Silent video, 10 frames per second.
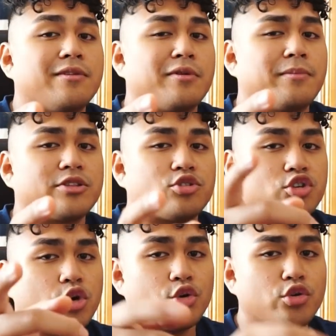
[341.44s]
I'm about to
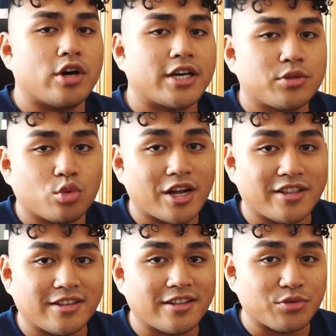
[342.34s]
show you guys what I
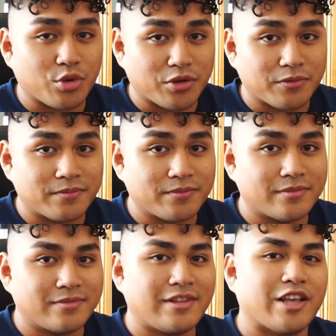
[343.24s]
did as well.
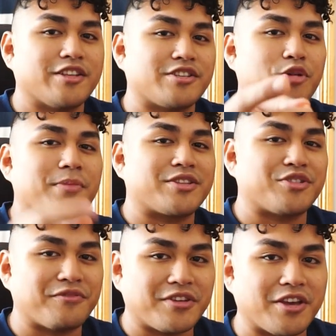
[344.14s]
Now, let's go back to
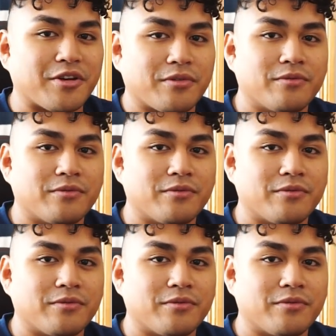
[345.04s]
the video.